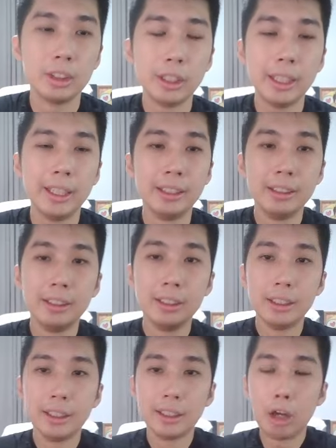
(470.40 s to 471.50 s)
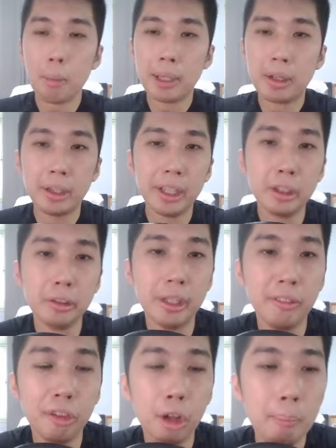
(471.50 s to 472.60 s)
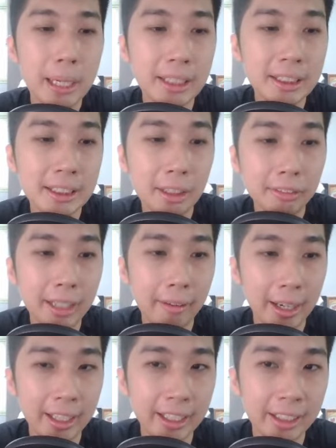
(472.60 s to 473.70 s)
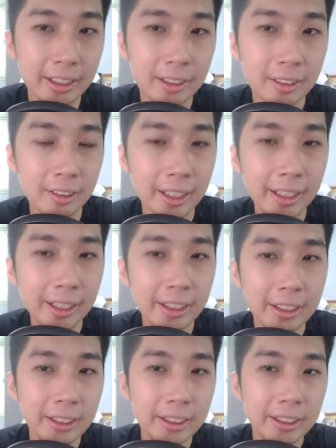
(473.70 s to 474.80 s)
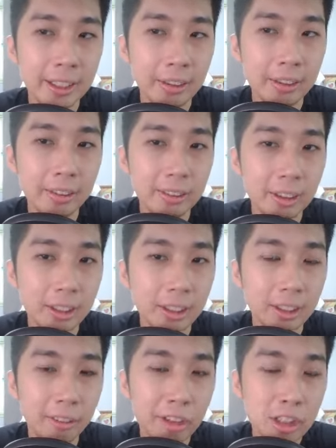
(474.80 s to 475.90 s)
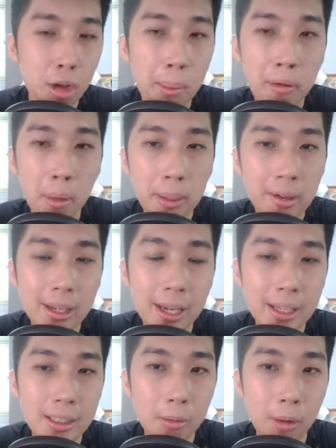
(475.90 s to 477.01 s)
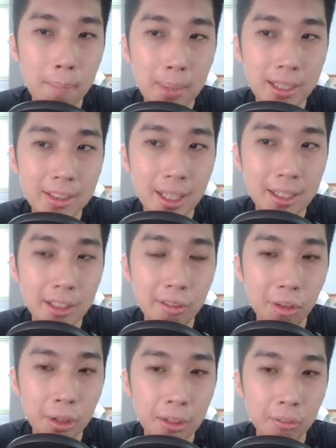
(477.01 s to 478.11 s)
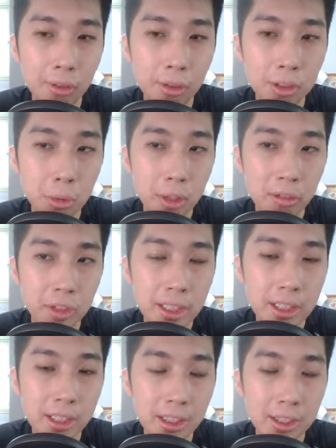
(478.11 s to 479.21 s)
Okay, now I'll be going into the floor plan itself directly. Okay, now first floor plan we'll be looking at is a 1+ study, 484 square feet.